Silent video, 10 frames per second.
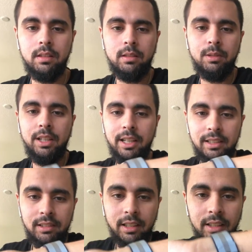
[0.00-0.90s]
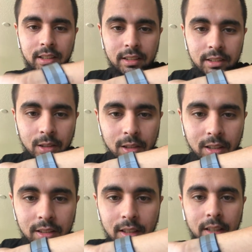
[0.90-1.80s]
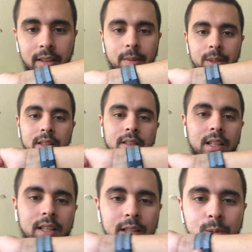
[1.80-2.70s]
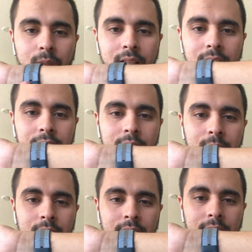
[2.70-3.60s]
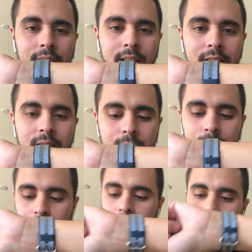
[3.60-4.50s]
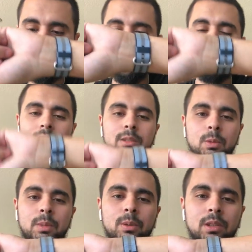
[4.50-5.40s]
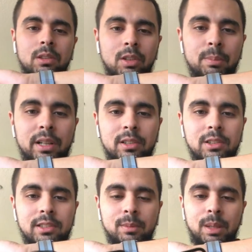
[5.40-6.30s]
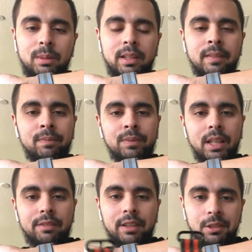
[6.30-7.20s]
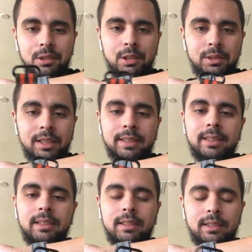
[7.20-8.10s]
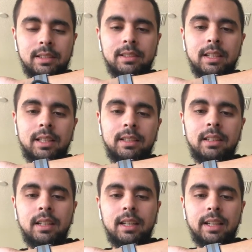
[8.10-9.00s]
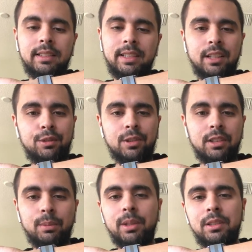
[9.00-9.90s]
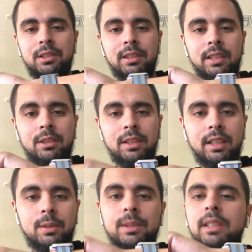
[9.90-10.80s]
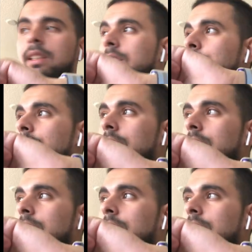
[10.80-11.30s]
What do you guys think? So it looks like, that's what I like. I don't like anything too crazy. Like this would be with 3 buckles. So maybe if I do choose this design, I can take off one of the buckles because I don't think I would need it, to be